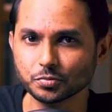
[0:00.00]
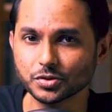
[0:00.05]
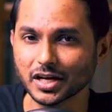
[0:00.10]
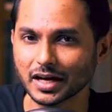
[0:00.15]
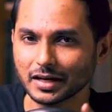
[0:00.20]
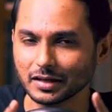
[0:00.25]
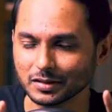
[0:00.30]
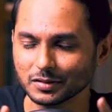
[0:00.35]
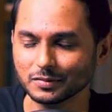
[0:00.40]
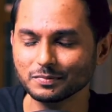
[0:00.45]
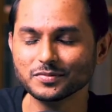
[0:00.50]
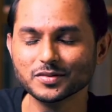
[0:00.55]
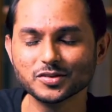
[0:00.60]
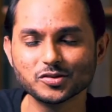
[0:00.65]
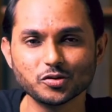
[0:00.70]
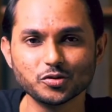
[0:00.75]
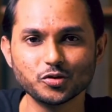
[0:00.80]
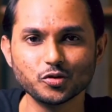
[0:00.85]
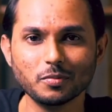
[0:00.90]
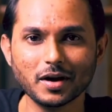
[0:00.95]
channel,
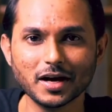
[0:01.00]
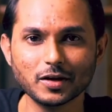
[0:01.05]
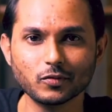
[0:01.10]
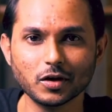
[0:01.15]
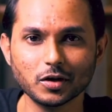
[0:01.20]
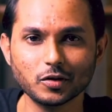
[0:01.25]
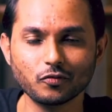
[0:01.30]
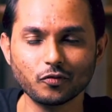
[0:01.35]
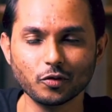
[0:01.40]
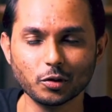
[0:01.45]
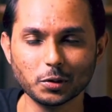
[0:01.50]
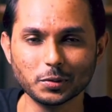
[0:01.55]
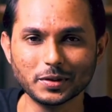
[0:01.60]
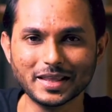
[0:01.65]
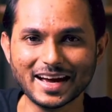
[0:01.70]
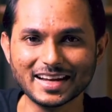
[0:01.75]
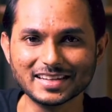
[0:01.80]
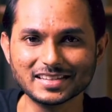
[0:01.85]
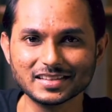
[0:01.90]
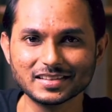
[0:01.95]
so you might want to follow
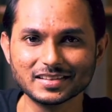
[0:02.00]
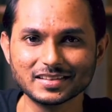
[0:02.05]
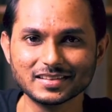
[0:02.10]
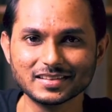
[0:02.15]
that.